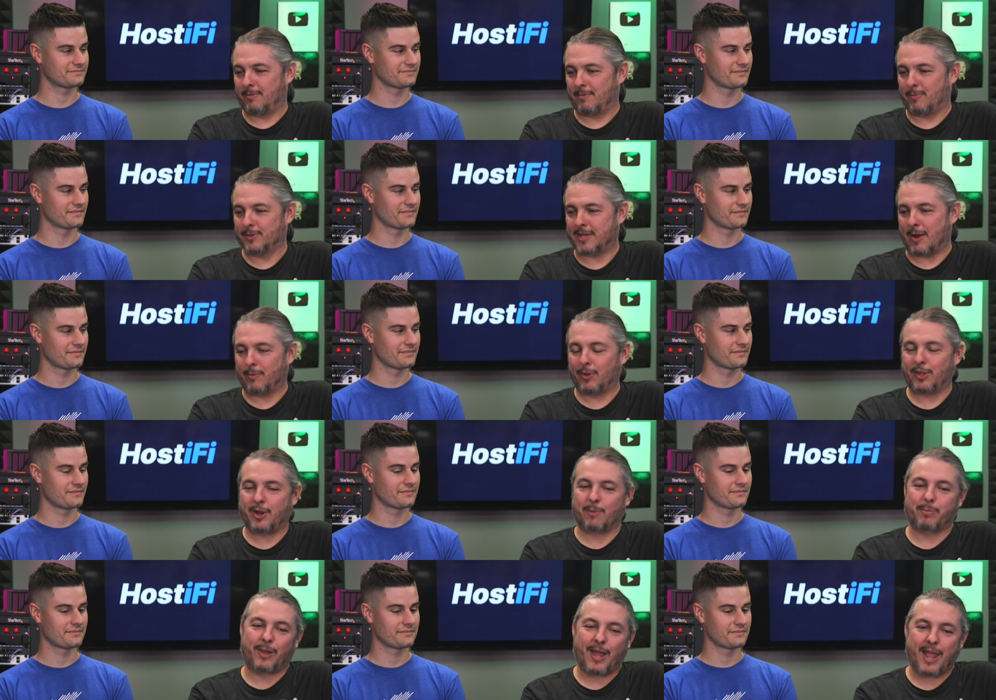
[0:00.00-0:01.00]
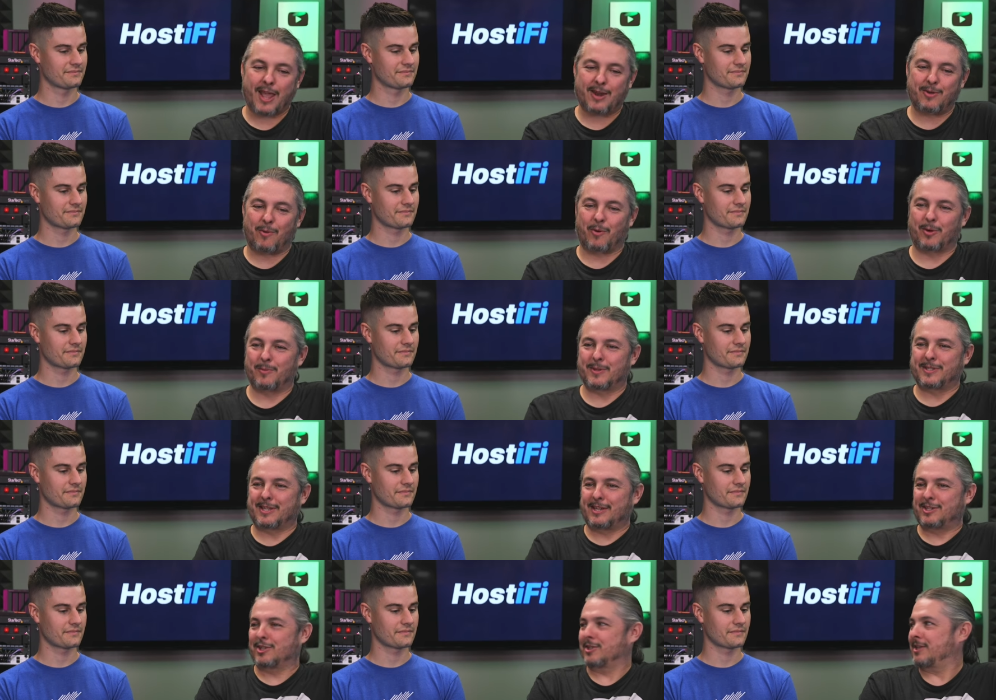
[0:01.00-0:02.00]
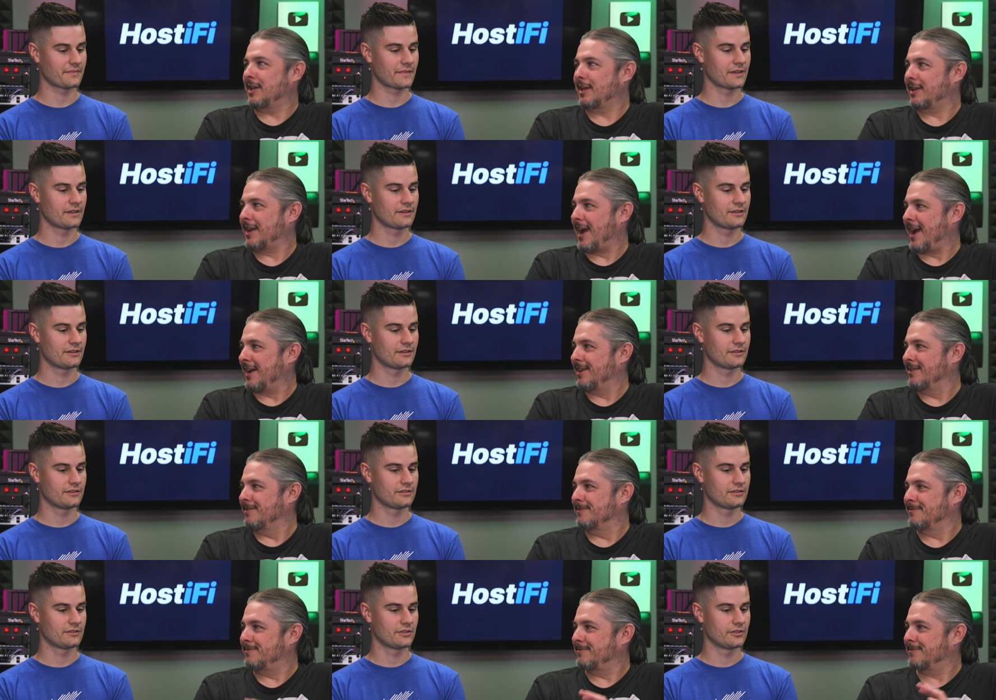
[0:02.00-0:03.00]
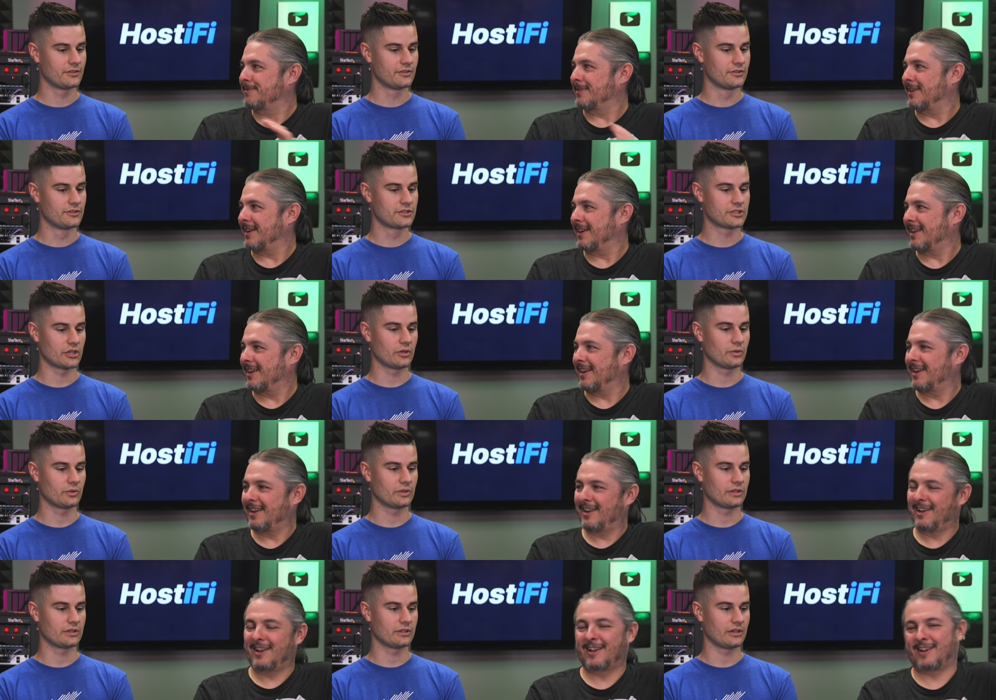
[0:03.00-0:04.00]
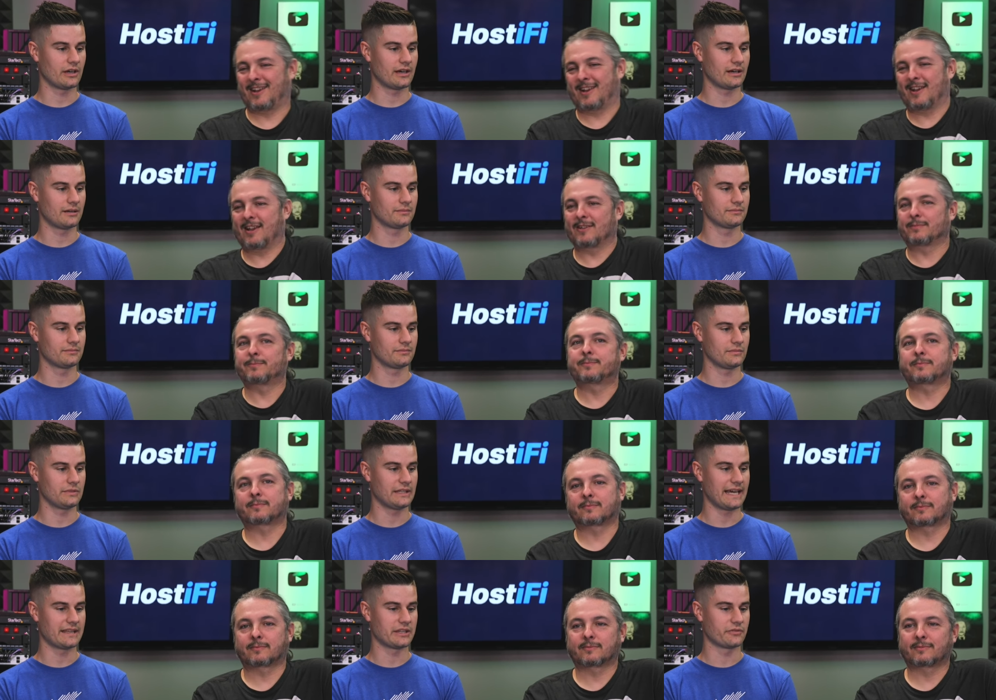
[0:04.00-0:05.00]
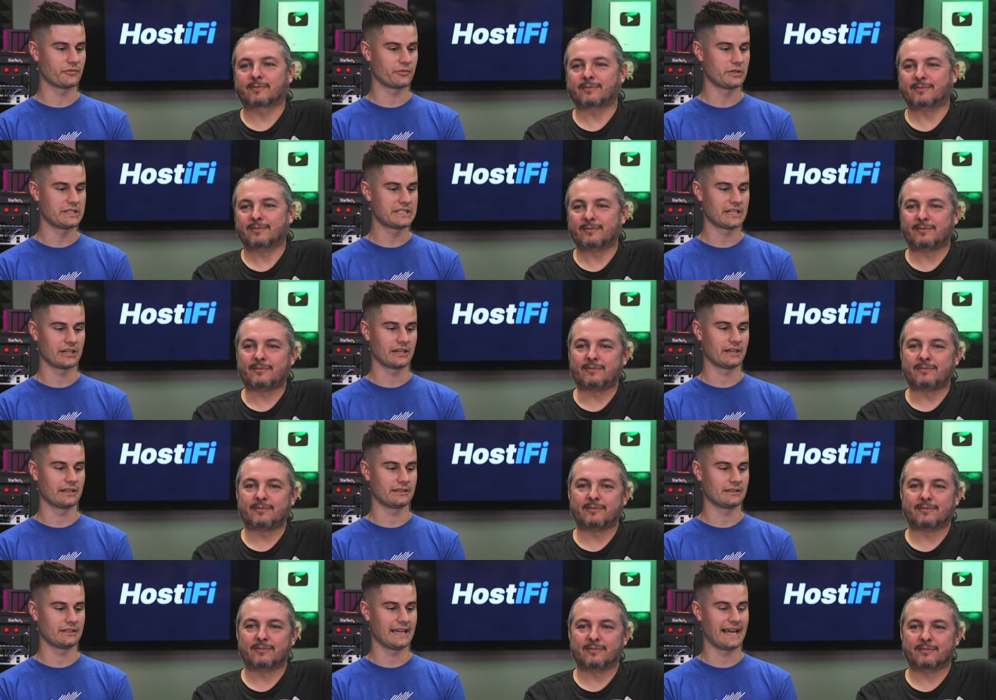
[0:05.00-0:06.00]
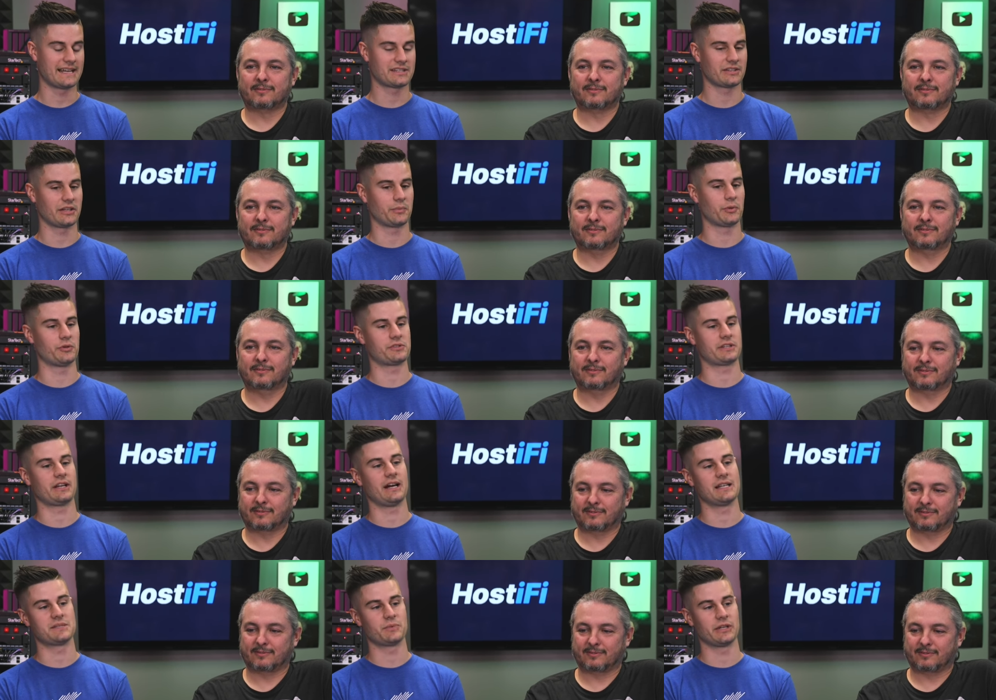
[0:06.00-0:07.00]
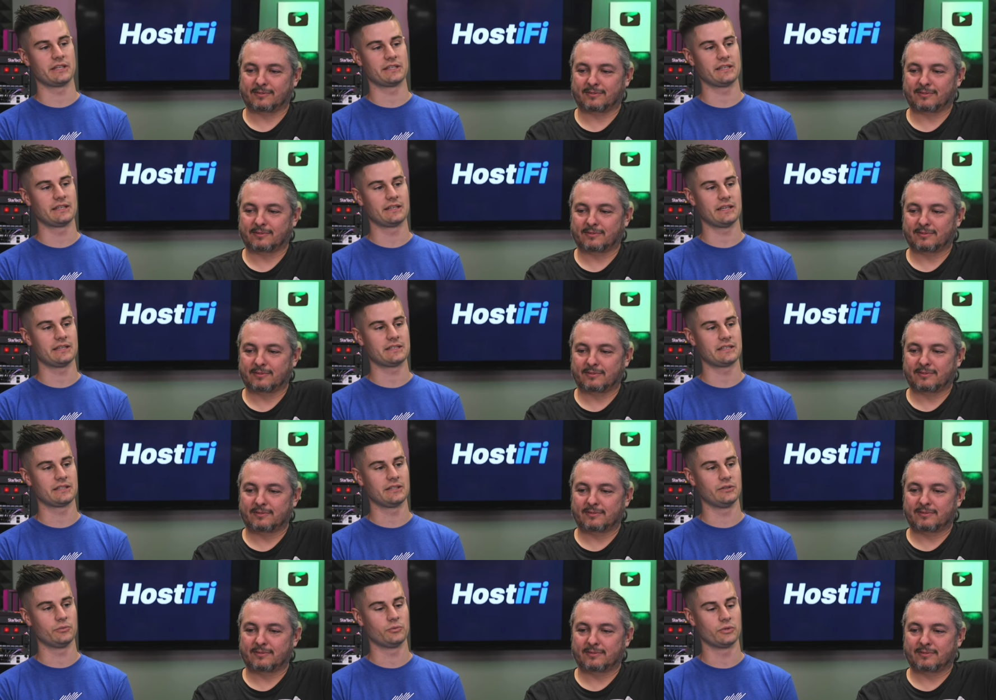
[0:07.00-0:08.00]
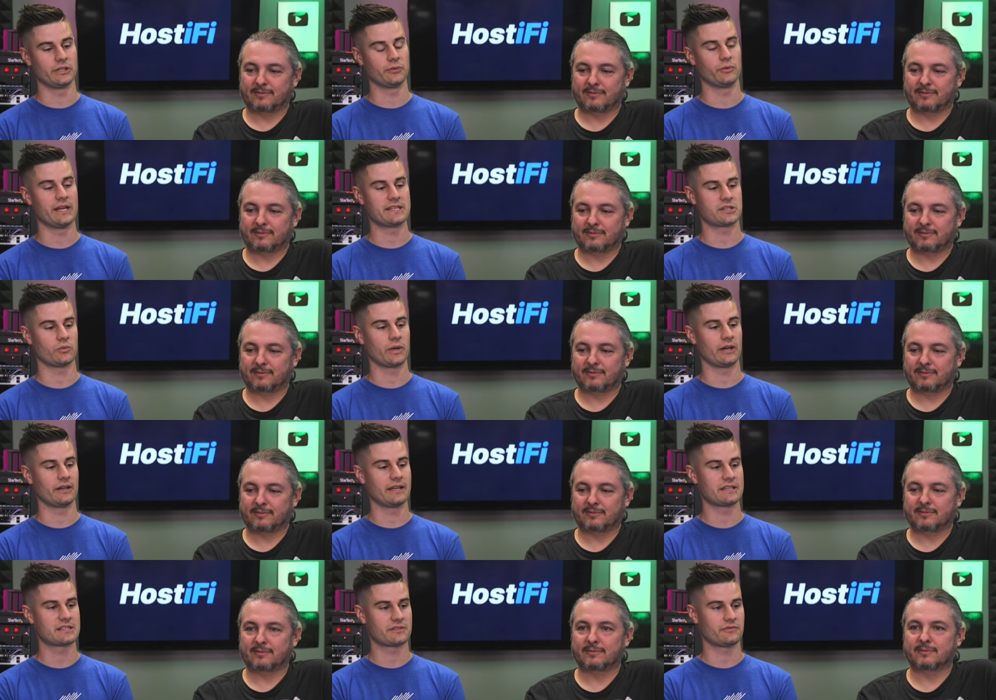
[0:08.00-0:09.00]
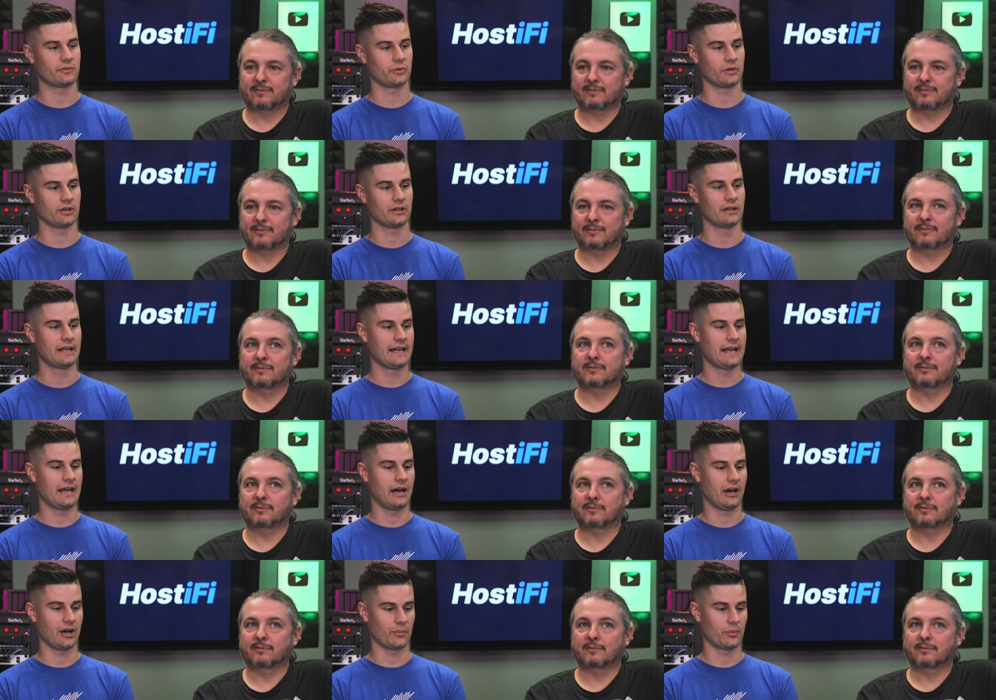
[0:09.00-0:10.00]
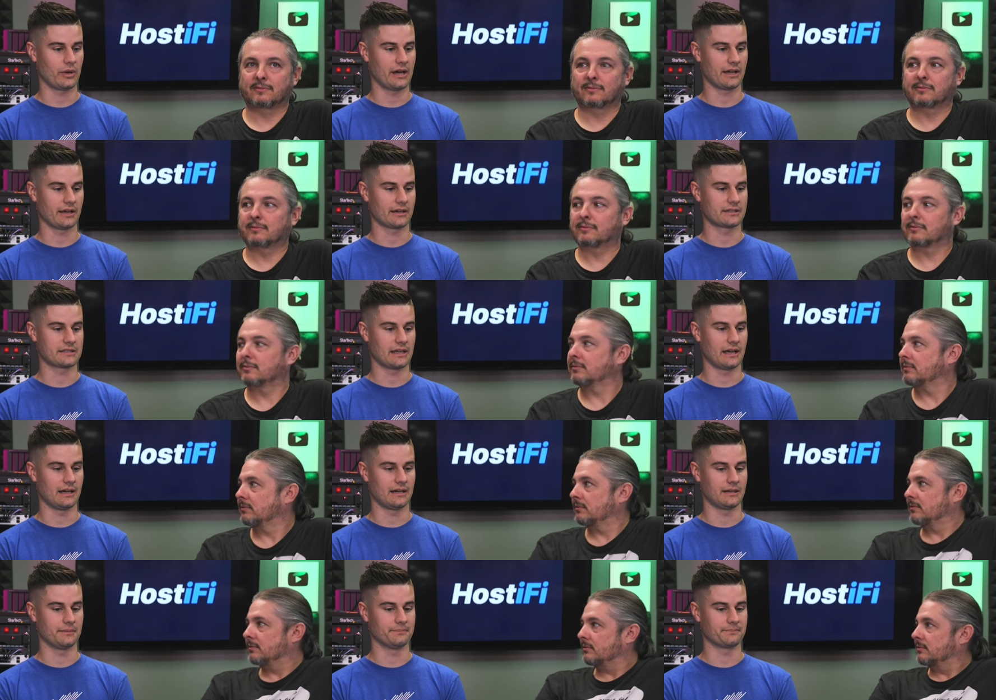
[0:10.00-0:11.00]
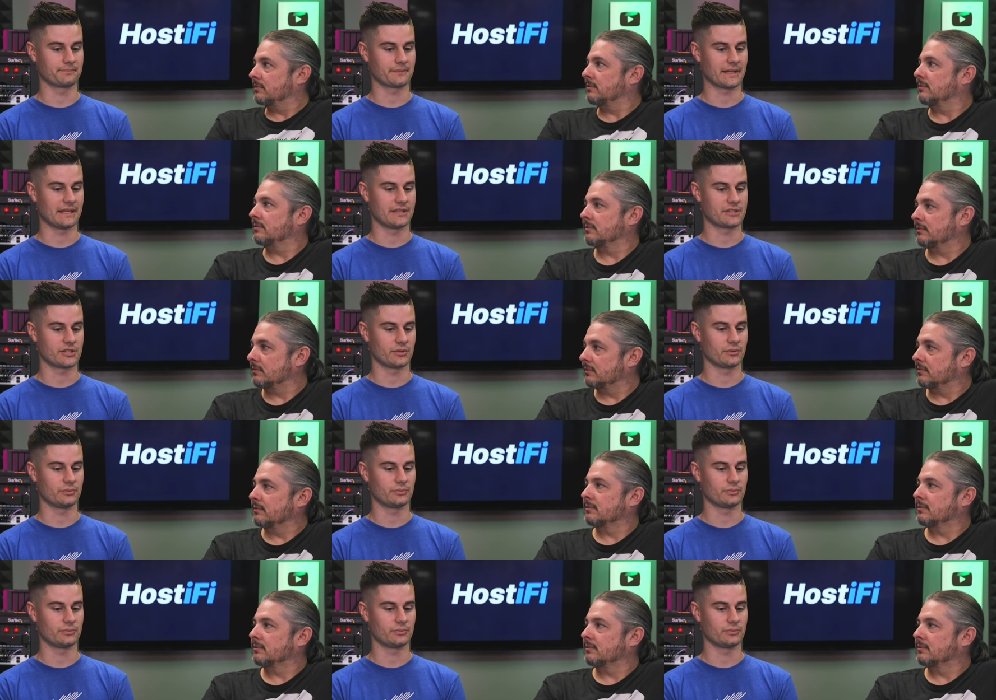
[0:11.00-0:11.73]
Speaker 1: Was that really your plan, or was it just it kind of so? Um, yeah, the free tier
Speaker 2: yeah has a lot of pros and cons, but it did it did really raise awareness for our product. Um, and so,